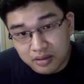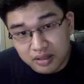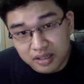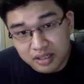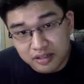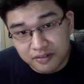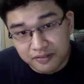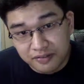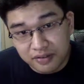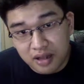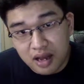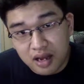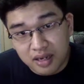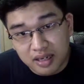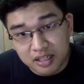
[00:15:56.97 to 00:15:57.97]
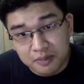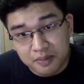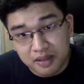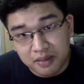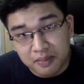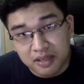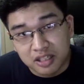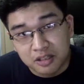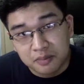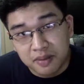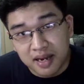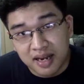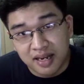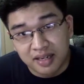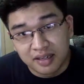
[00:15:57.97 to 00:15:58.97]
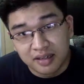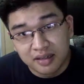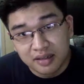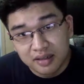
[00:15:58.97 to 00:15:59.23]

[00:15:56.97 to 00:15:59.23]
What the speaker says: this vlog has been a mixed bag,